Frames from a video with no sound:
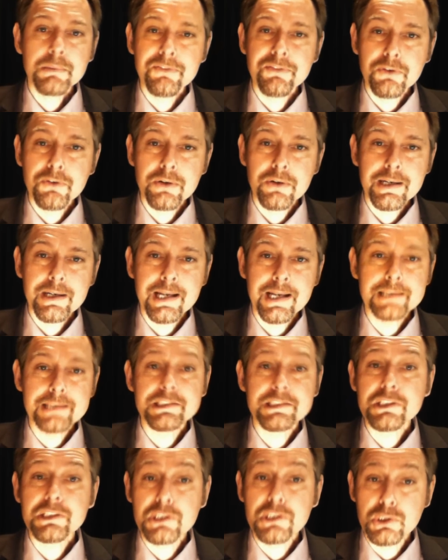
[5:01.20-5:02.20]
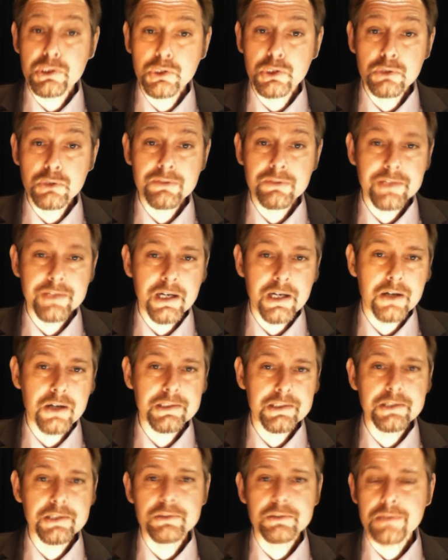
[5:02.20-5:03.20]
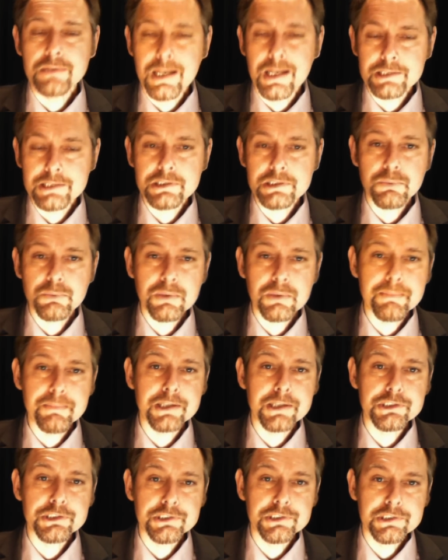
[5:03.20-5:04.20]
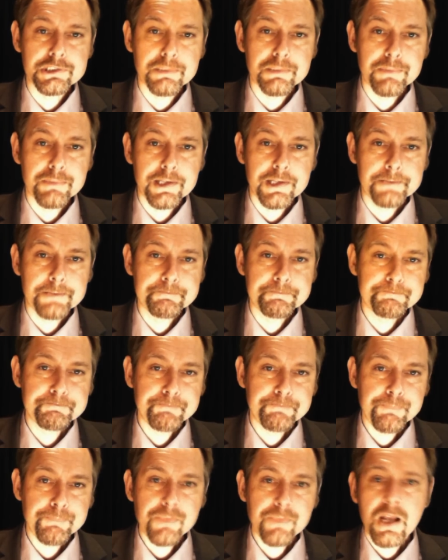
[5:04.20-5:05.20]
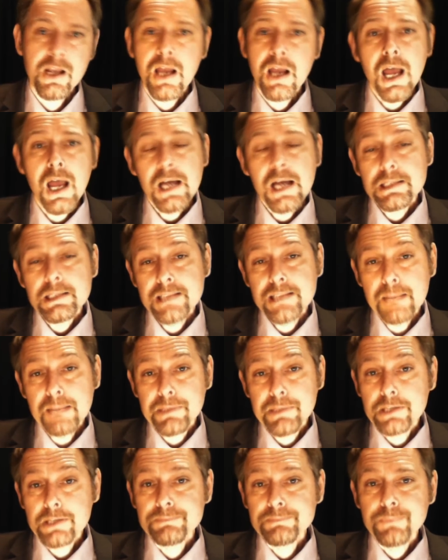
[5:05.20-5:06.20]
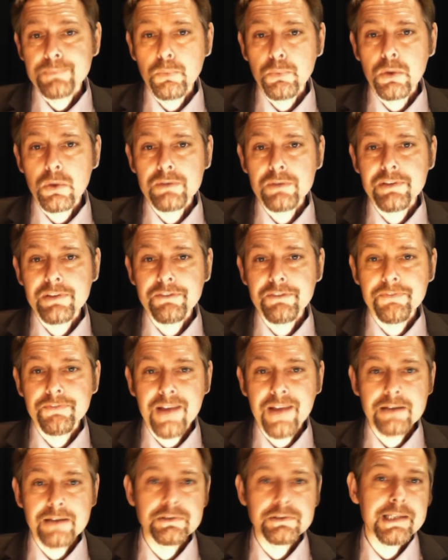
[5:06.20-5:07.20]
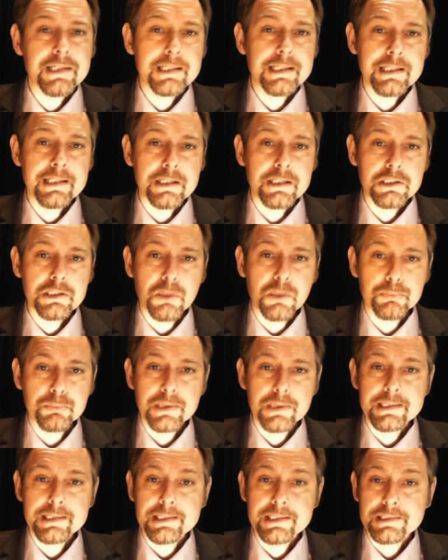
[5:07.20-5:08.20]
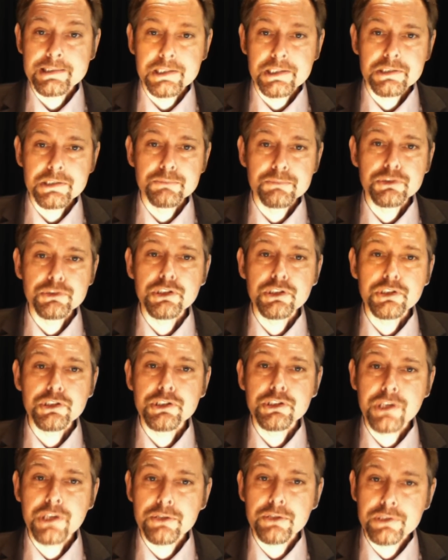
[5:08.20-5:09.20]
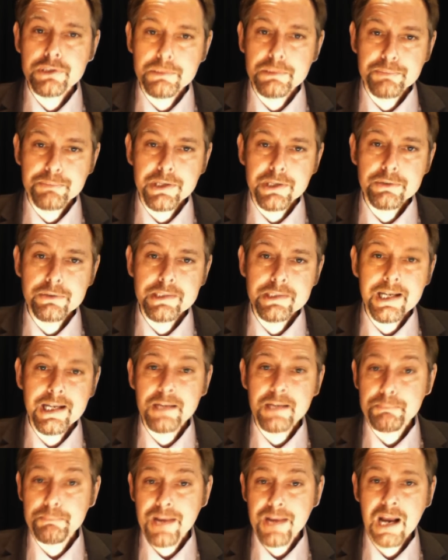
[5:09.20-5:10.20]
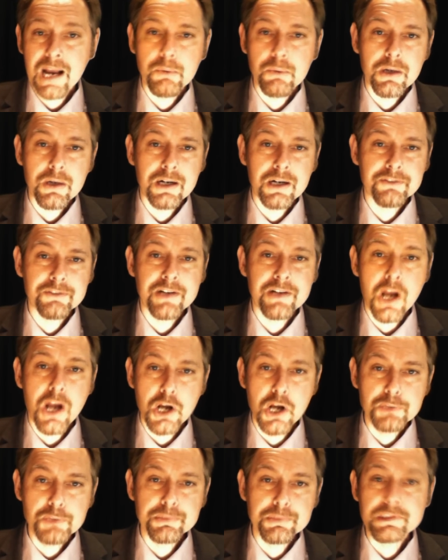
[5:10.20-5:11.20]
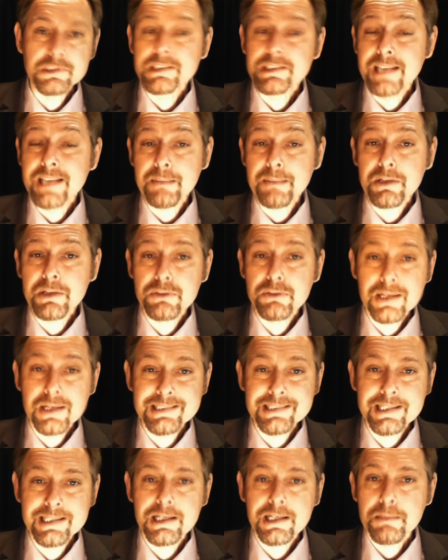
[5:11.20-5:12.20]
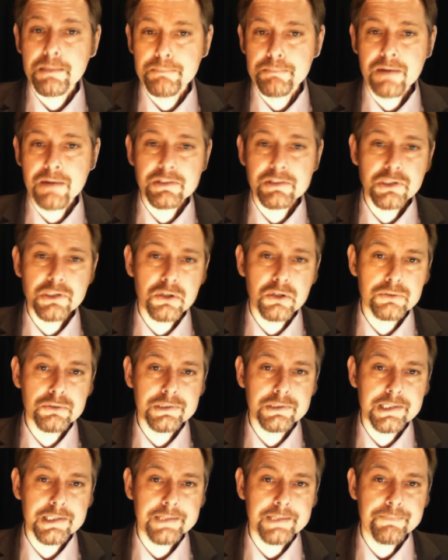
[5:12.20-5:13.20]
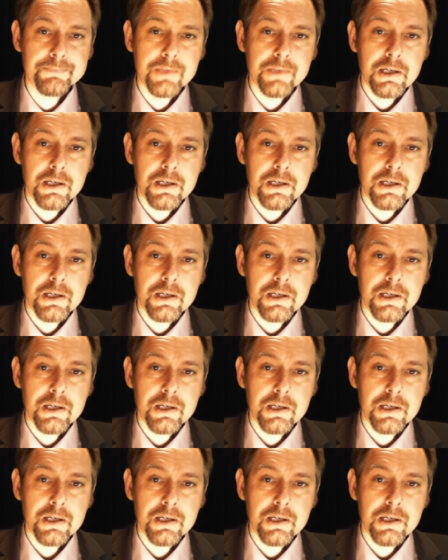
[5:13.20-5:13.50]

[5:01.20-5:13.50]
but before I get to the core of the article, I just want to mention something. Debian, one of the founding Linux operating systems, shows the beauty and power of an open, democratic meritocracy.